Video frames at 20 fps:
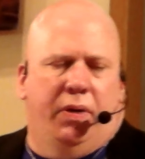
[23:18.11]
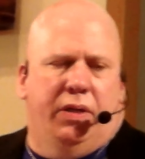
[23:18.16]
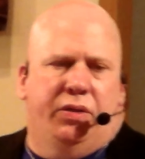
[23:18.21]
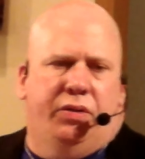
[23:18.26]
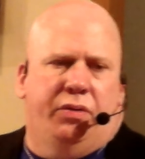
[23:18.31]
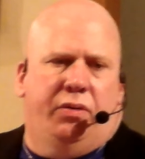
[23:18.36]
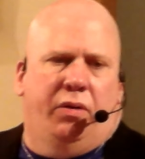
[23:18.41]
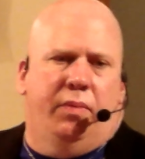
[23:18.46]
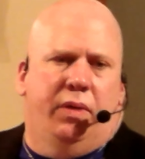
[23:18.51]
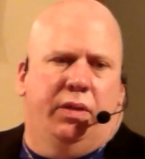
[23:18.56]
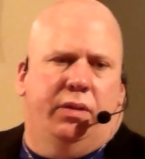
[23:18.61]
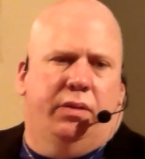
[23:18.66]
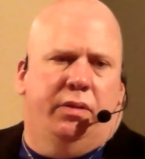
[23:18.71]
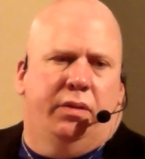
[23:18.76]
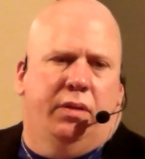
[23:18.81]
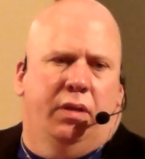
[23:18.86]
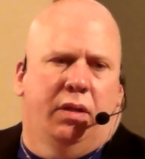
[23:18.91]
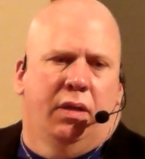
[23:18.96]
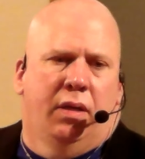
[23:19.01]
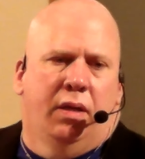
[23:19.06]
preached
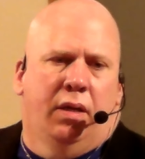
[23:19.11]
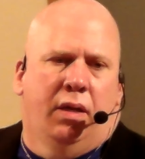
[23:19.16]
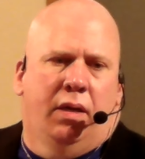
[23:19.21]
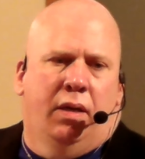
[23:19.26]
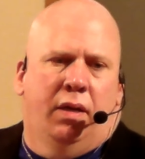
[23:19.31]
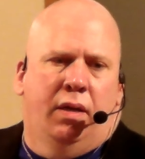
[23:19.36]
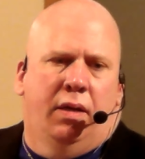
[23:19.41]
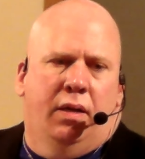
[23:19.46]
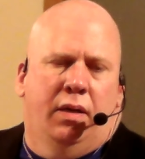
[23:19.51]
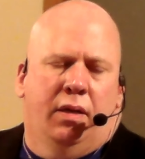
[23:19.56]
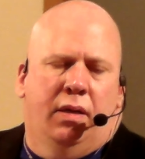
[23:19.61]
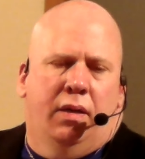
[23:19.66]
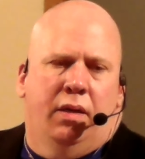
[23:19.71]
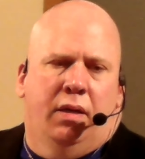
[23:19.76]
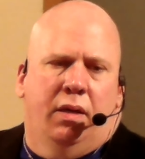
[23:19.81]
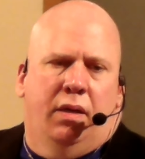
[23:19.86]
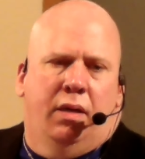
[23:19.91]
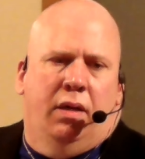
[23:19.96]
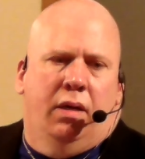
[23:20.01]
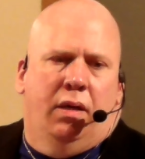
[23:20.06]
sermons
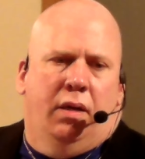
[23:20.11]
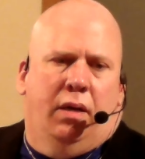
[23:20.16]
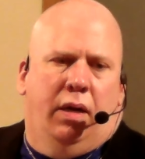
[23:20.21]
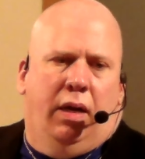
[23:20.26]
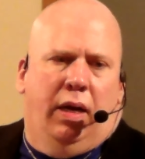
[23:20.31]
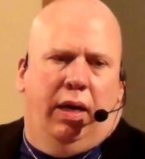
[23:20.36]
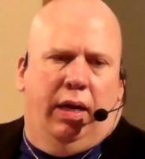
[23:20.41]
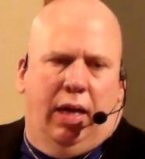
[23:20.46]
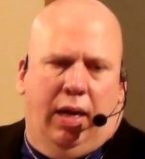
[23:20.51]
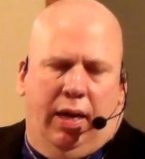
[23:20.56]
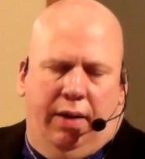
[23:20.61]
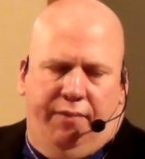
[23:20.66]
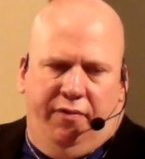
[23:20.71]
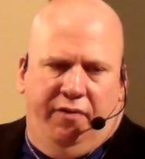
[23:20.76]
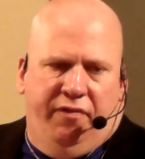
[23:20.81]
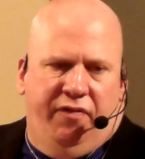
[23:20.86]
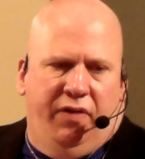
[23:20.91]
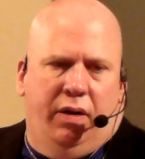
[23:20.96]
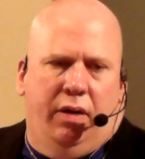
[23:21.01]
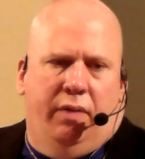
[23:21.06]
and I
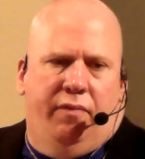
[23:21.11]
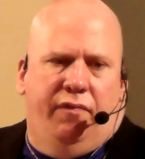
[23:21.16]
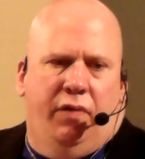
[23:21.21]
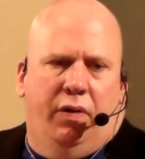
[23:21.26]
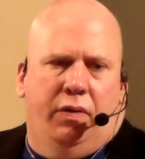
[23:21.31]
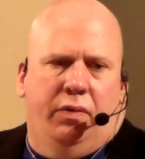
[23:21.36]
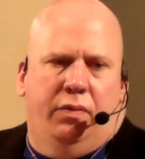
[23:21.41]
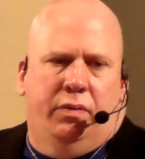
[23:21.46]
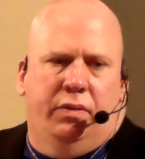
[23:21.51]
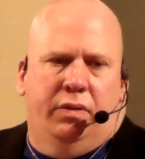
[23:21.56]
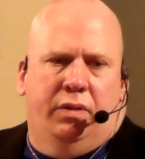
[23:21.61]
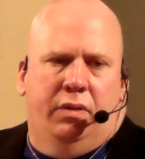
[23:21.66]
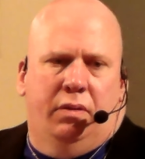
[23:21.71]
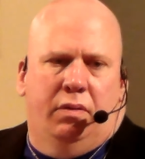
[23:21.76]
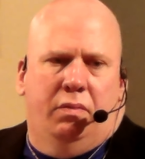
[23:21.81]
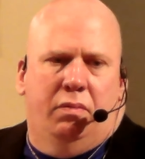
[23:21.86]
have offended folks.